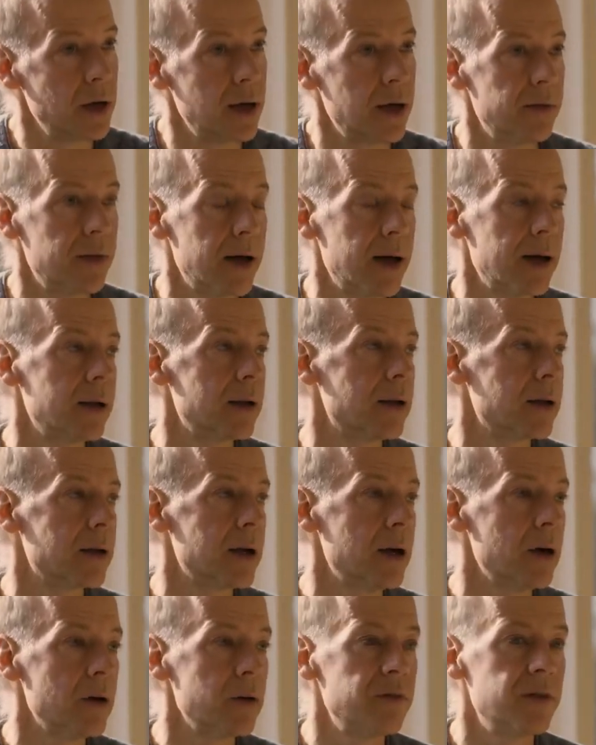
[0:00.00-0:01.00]
And that
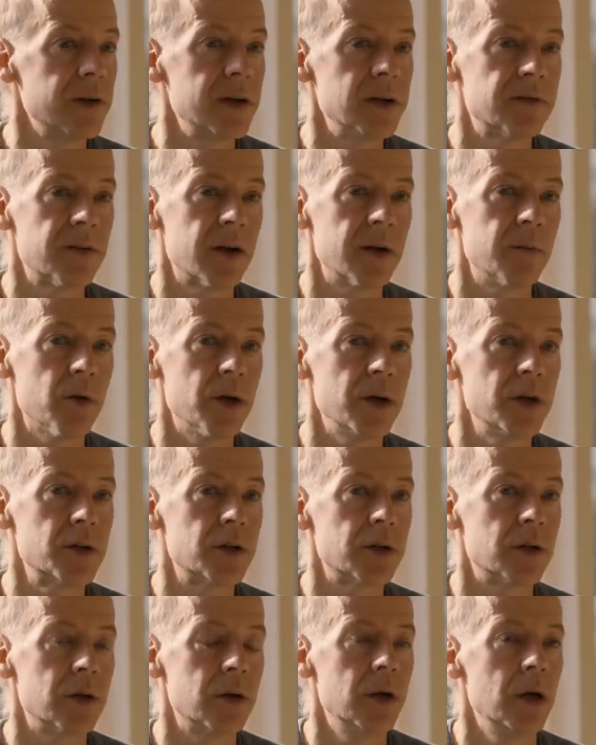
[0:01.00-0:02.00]
counterphase
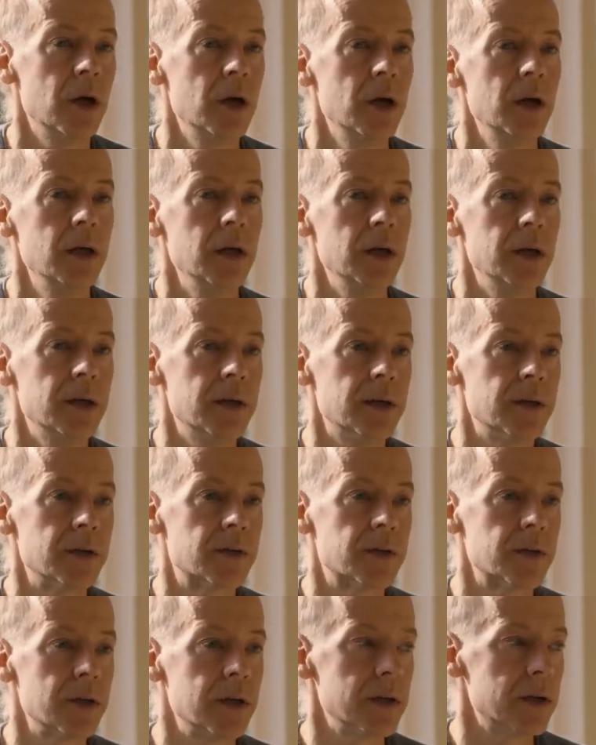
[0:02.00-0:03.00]
vibration
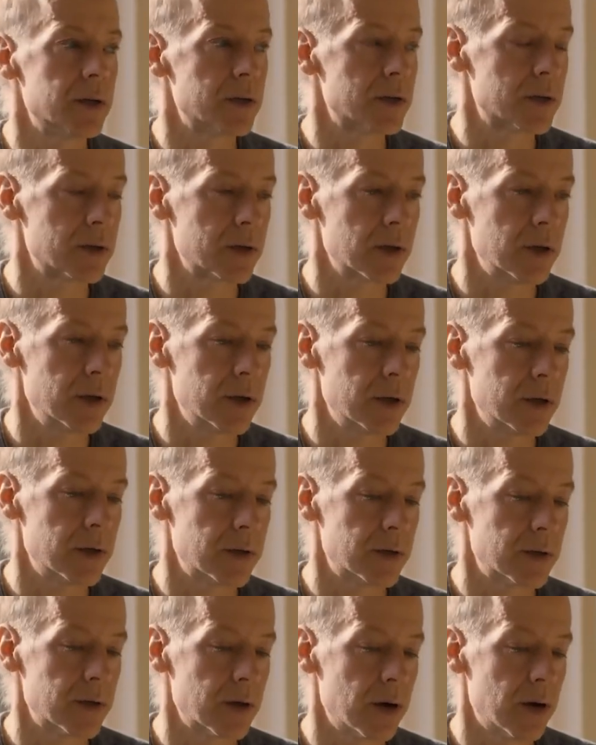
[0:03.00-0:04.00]

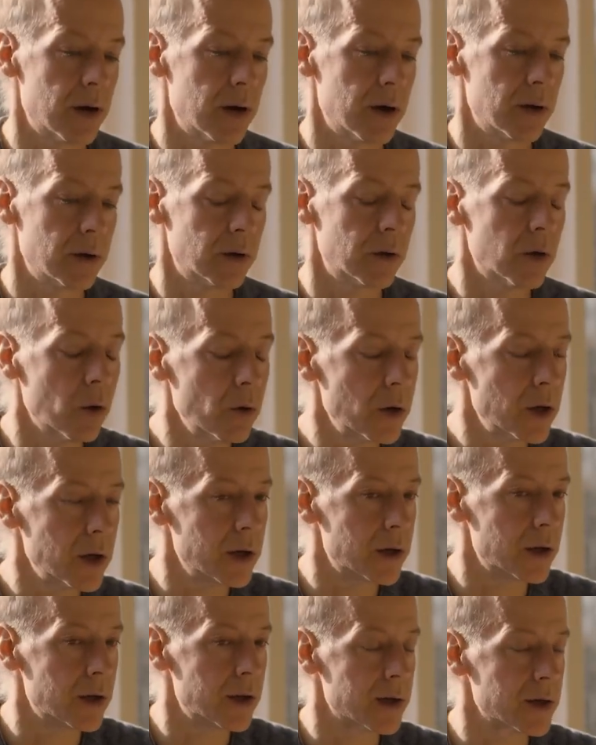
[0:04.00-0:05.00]
is
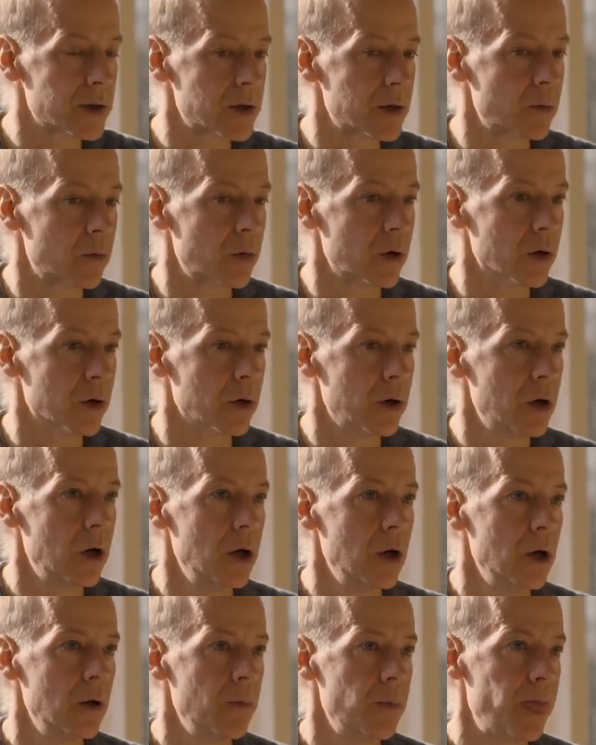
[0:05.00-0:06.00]
located, as it were,
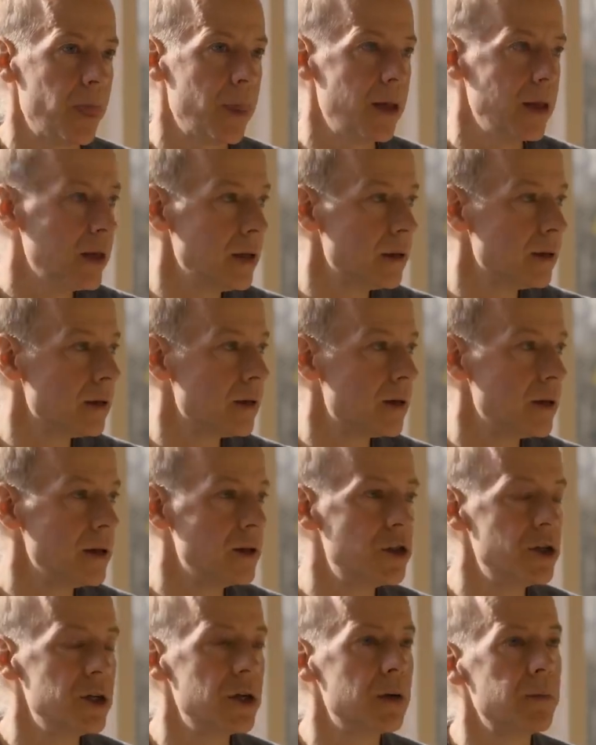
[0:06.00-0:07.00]
in the
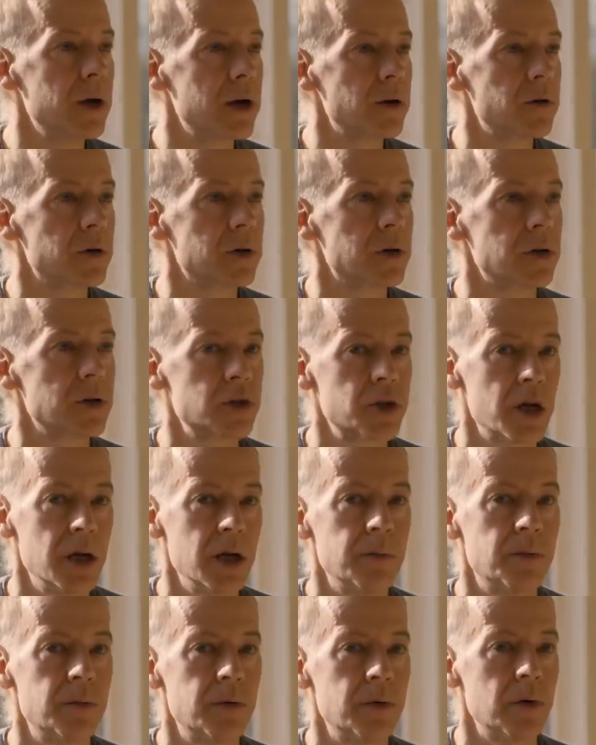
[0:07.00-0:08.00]
geometric
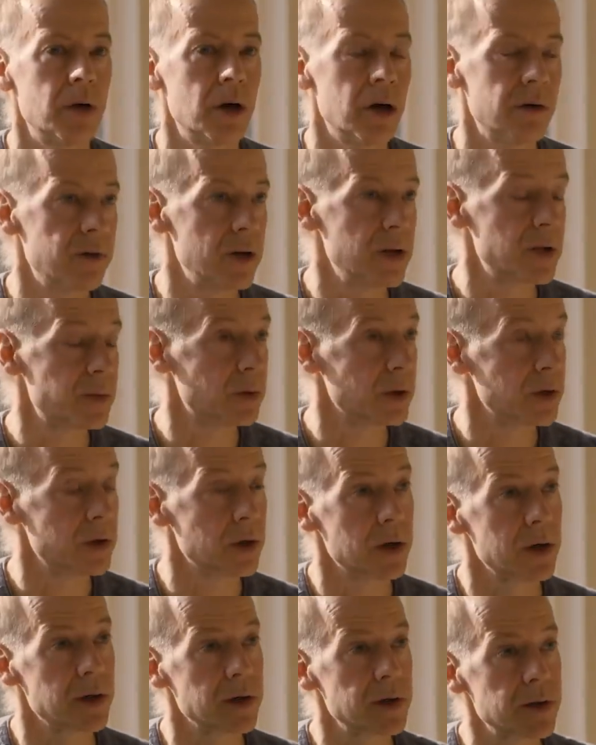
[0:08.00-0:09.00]
shape of these
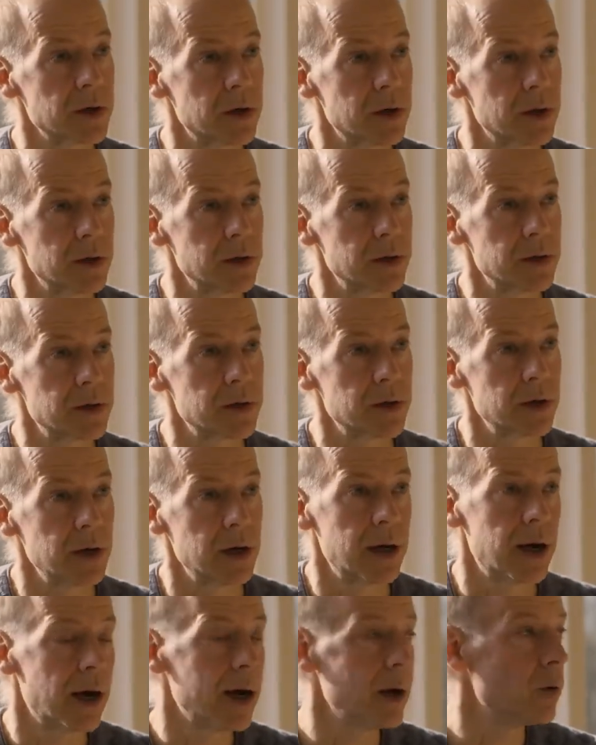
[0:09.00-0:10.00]
Platonic solids.
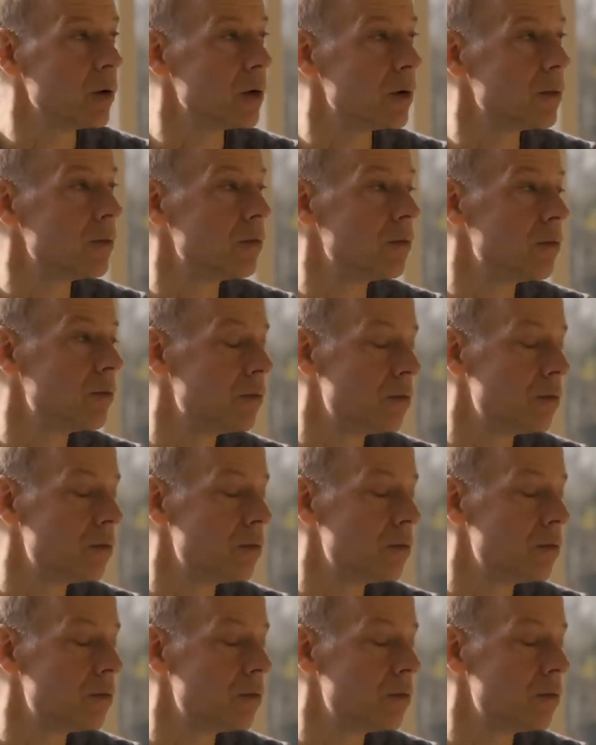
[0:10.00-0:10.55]
And I would